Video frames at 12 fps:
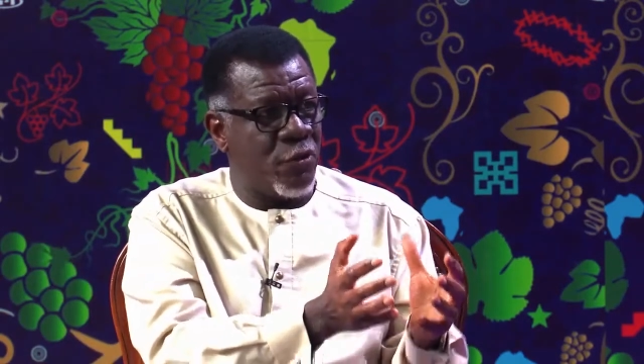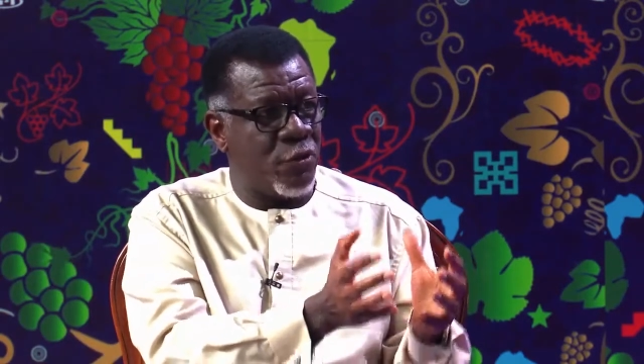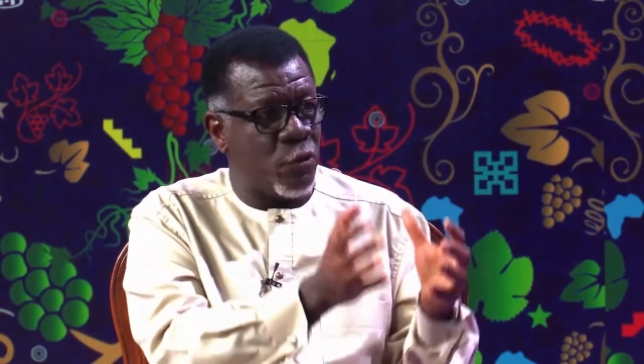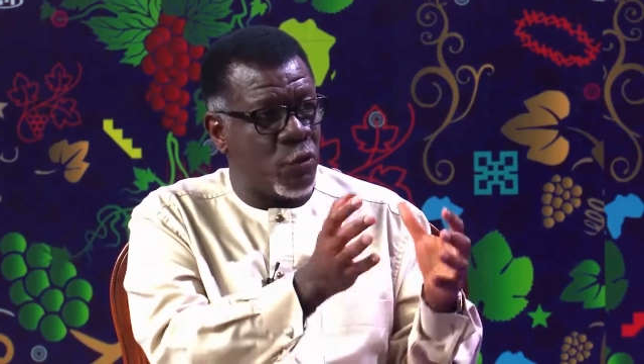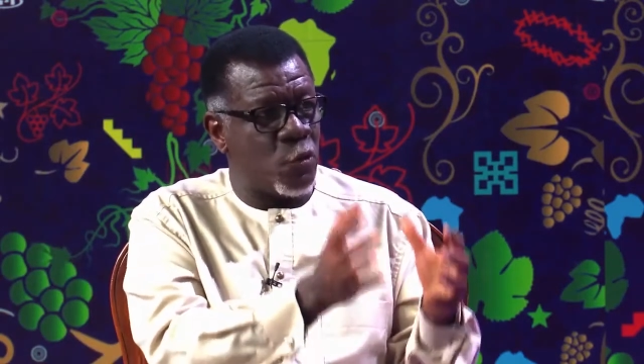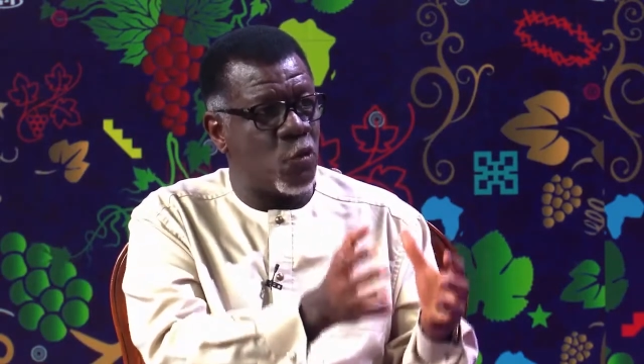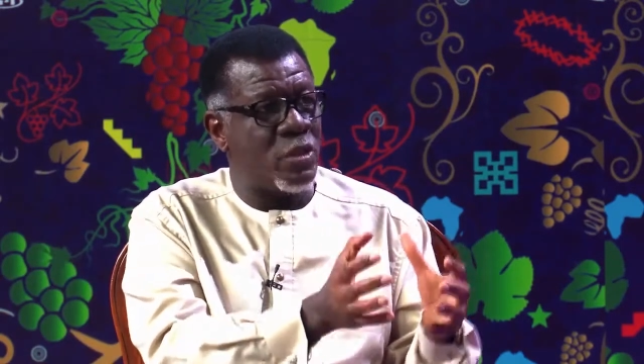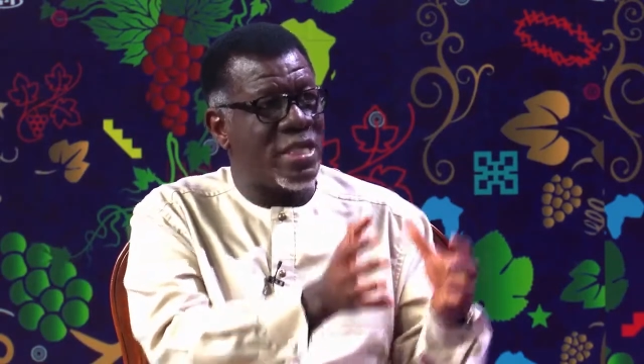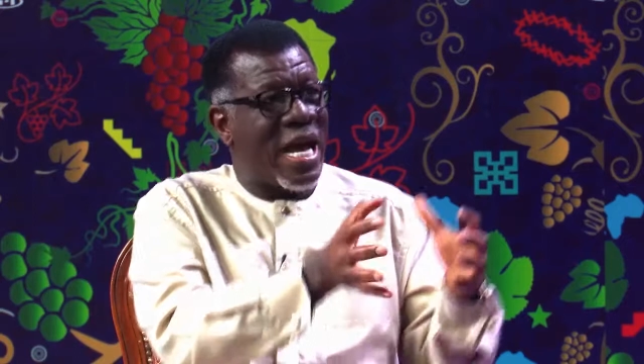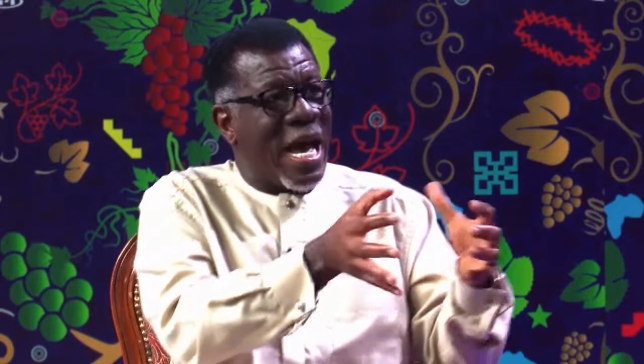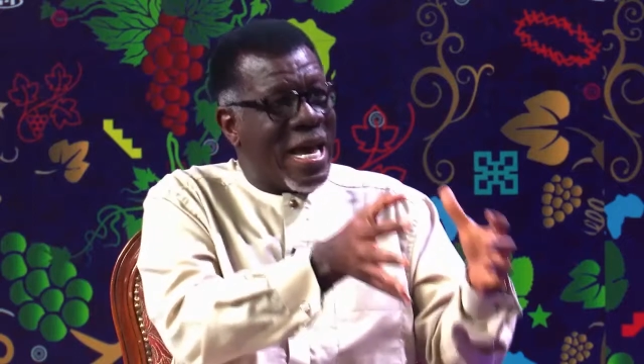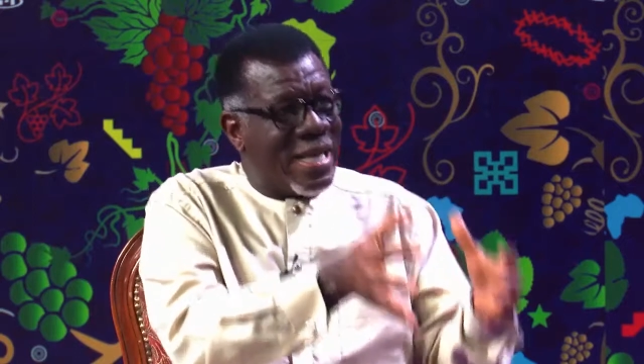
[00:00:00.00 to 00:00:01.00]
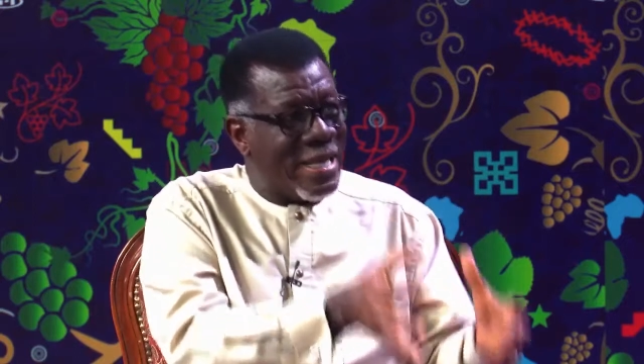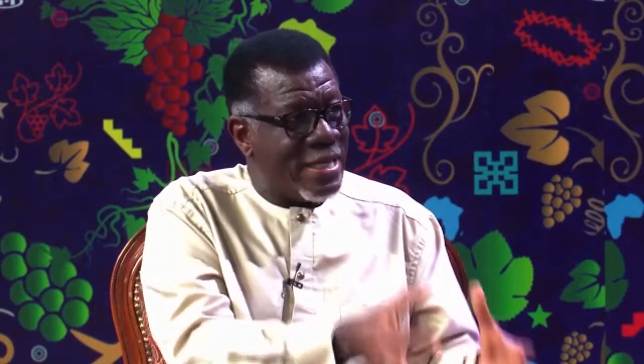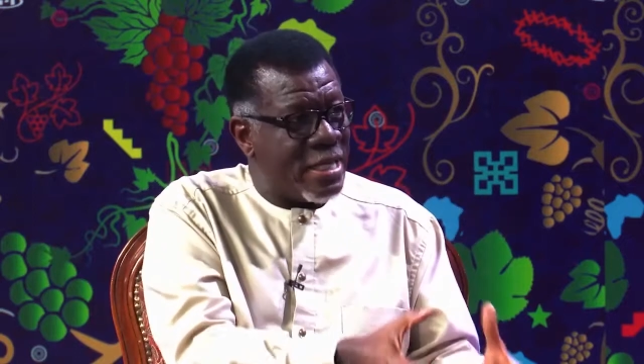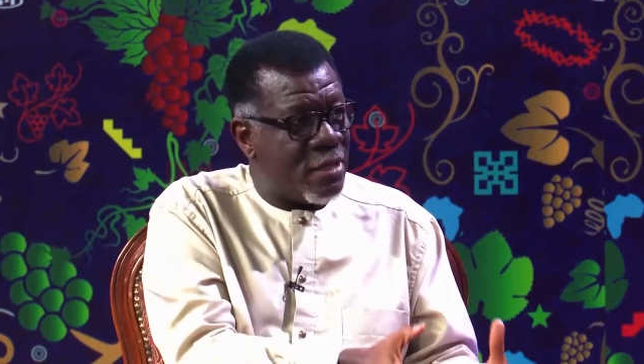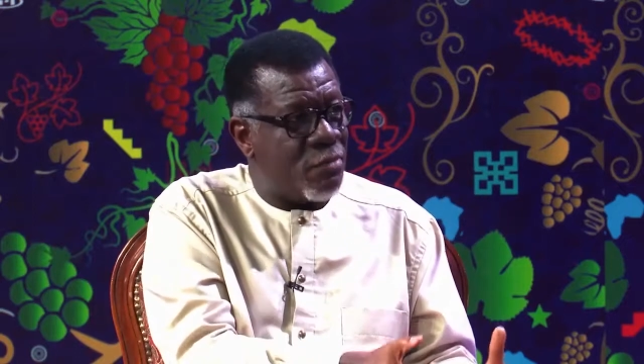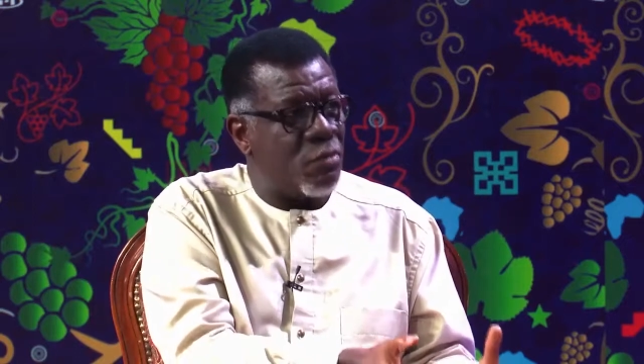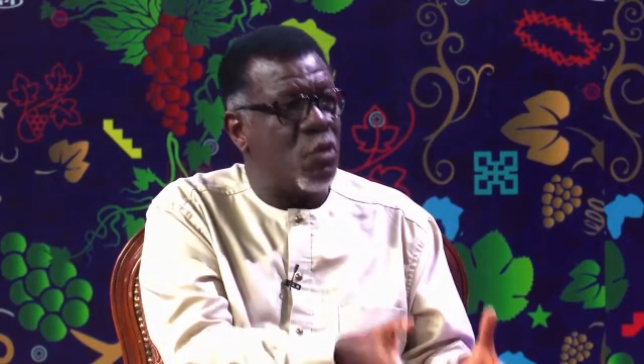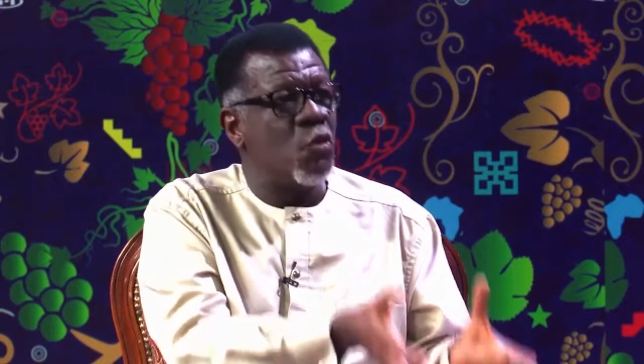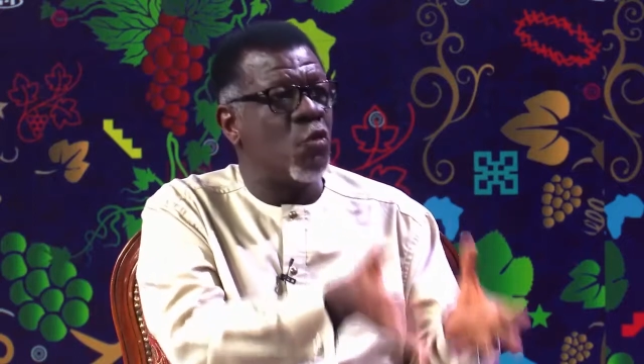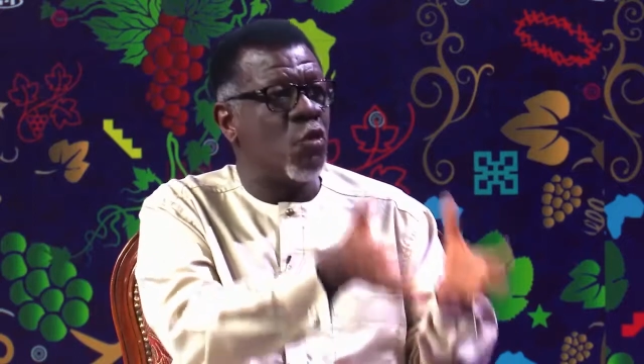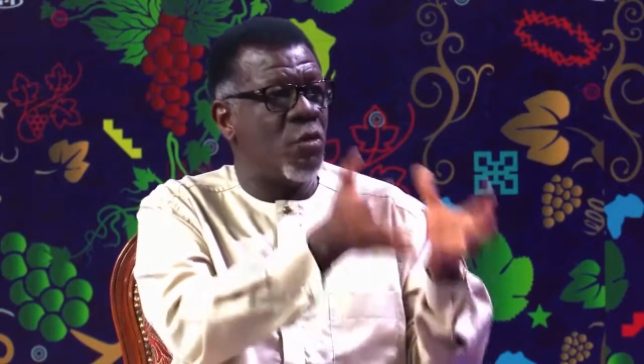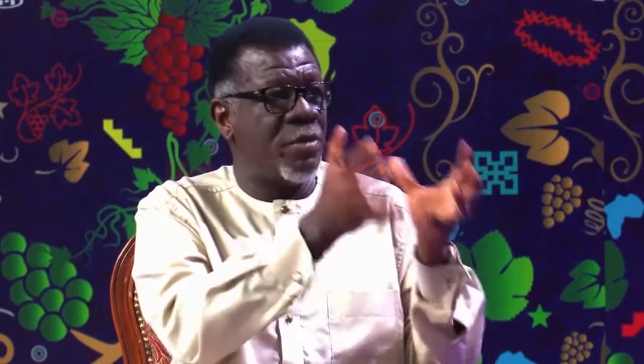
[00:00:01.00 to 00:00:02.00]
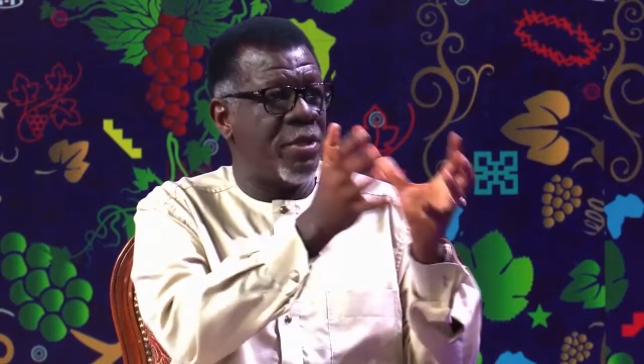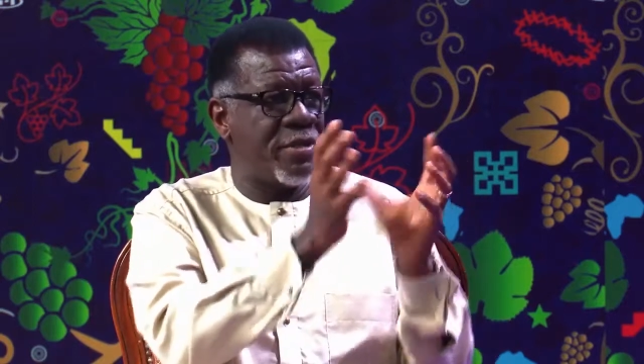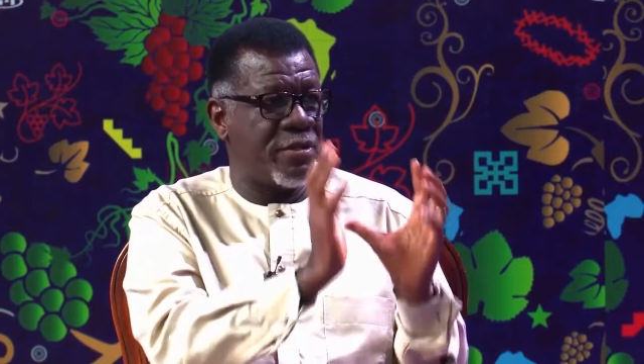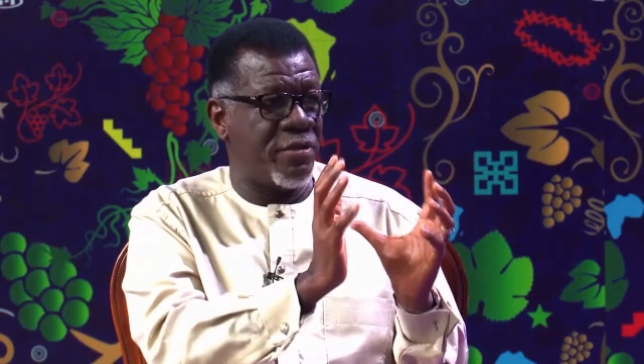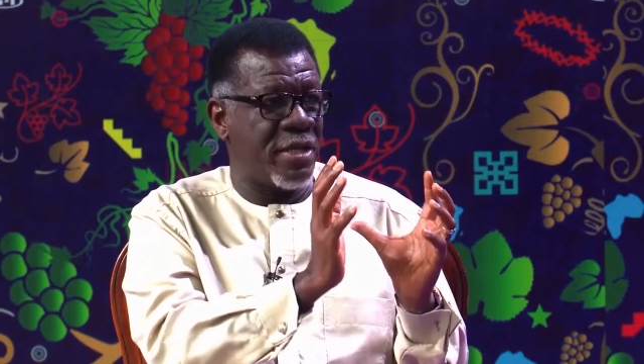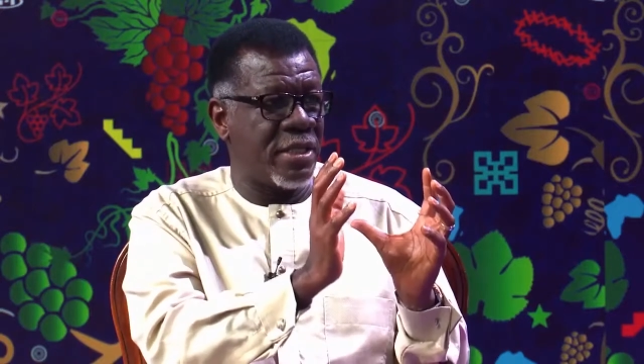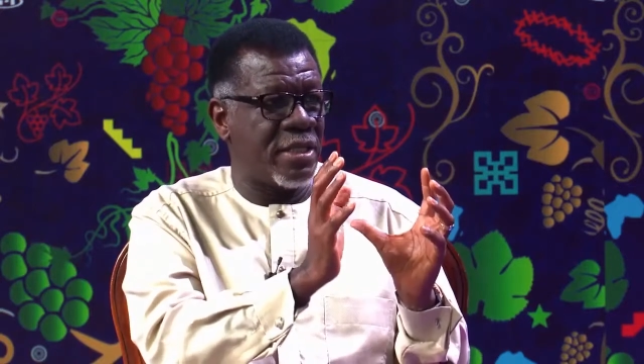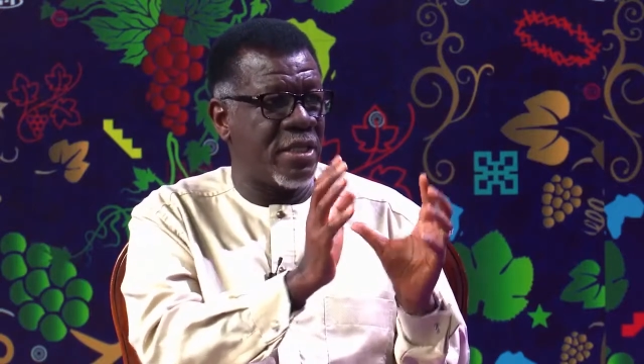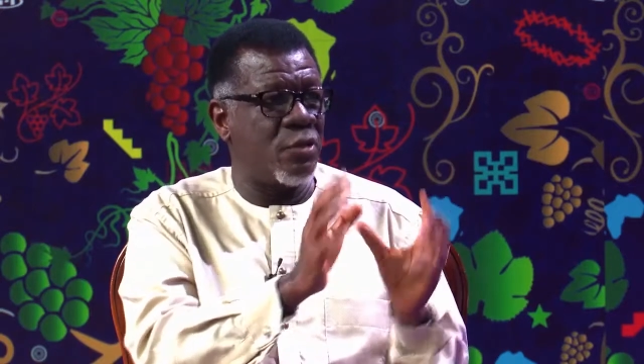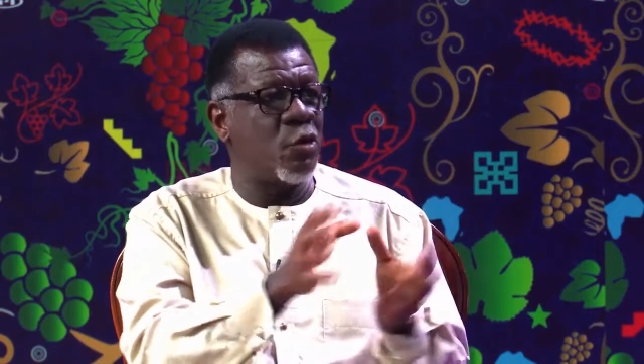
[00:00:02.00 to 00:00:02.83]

Those who die in him will be resurrected.